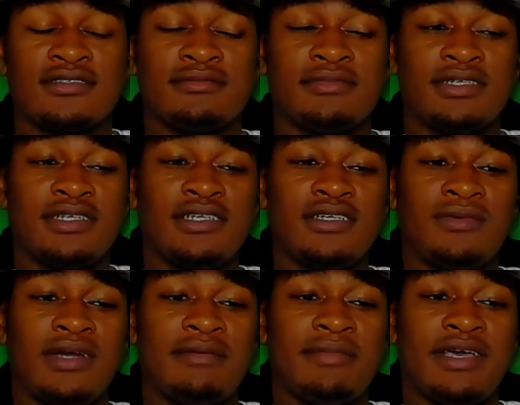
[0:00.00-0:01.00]
But
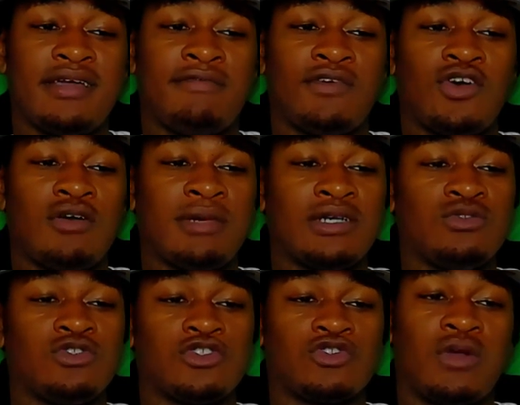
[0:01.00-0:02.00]
anyway, man, for all my new
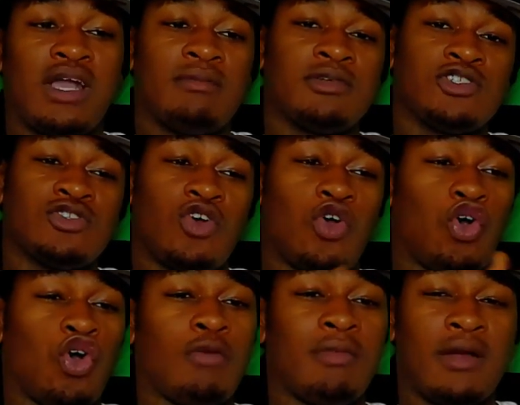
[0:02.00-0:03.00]
subscribers,
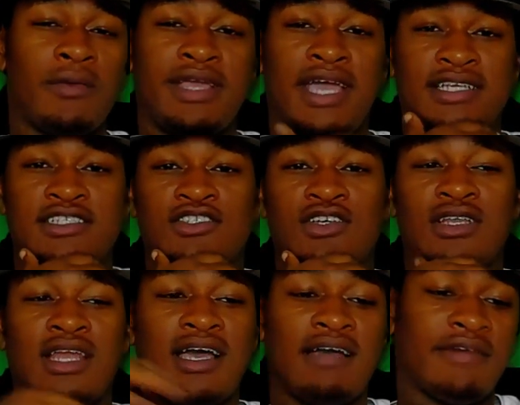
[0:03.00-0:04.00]
all my reactions are
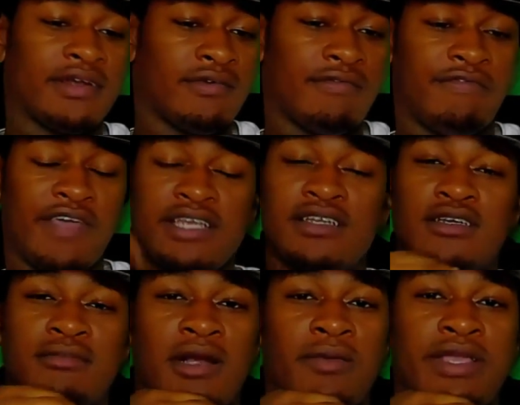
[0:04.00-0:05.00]
live. I don't fake none
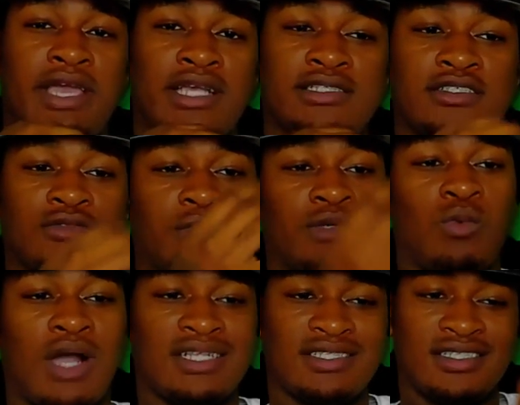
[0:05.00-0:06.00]
of my reactions. We
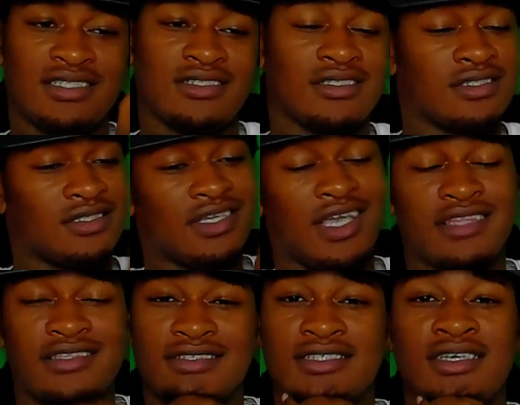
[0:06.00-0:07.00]
watch this shit
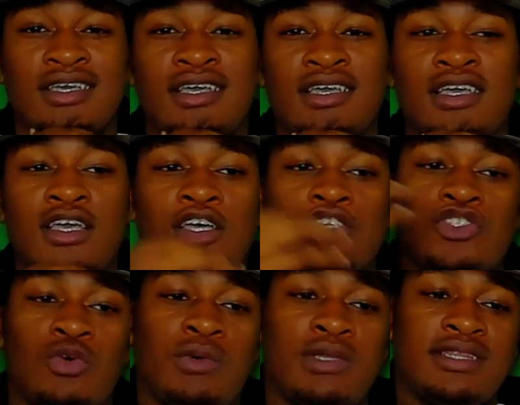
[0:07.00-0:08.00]
together.
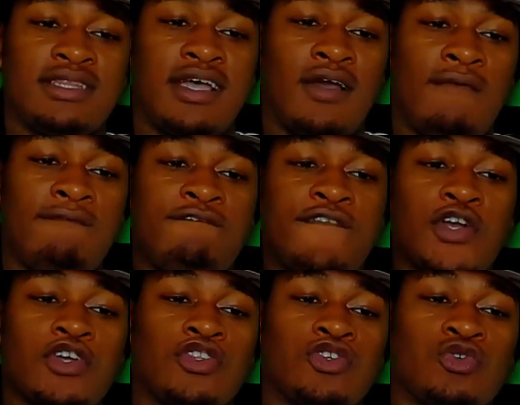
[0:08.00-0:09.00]
So without
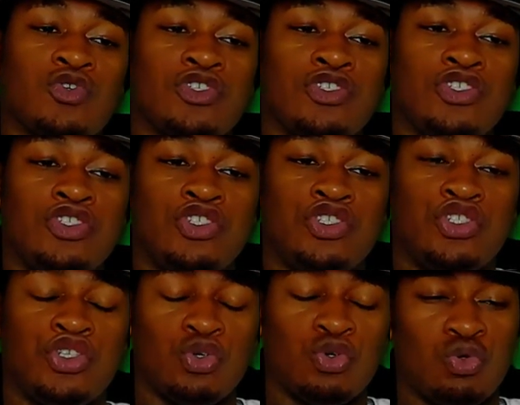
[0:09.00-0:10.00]
further
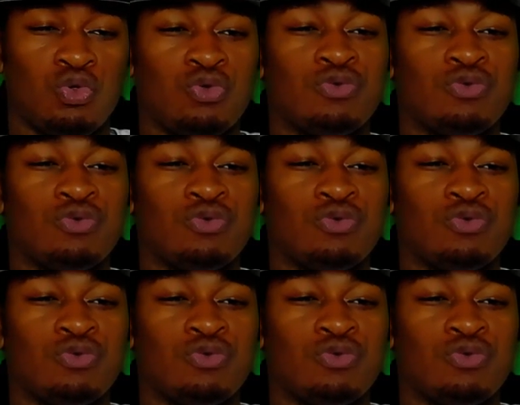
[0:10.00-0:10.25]
ado,